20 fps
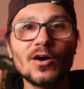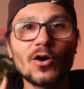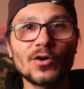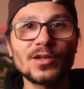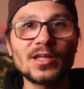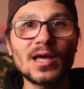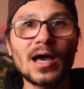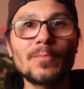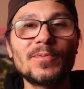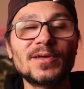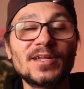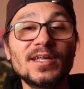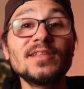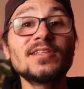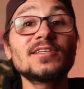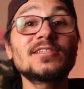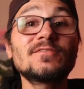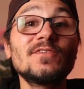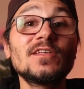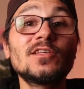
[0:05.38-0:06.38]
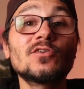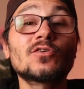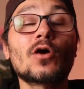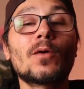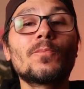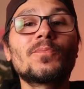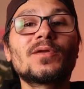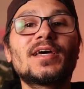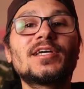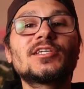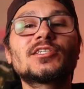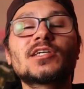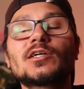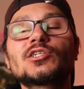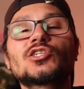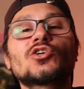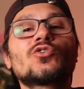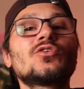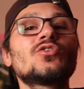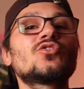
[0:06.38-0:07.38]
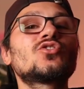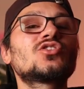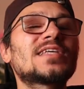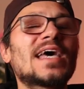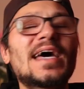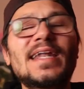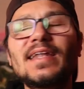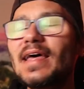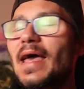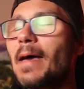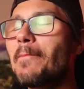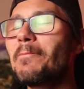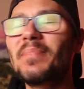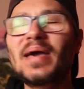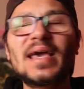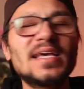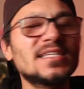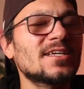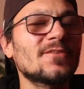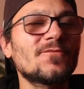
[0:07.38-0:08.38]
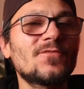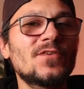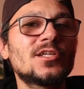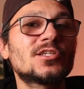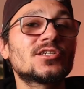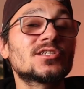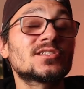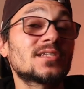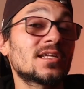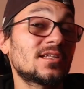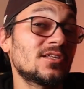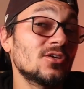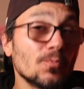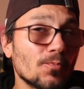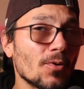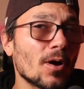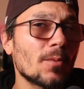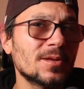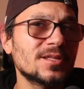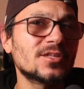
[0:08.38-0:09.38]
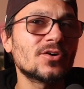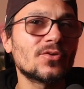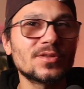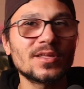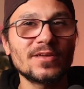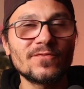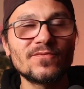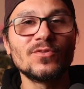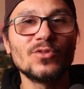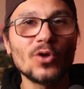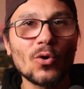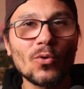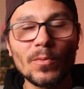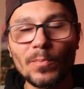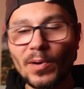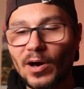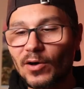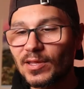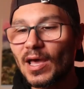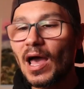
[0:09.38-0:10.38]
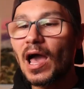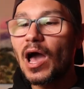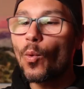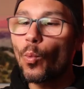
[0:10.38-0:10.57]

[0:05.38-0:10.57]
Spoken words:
on the iPad. In this video compilation, I show you 10 amazing features that you probably don't even know about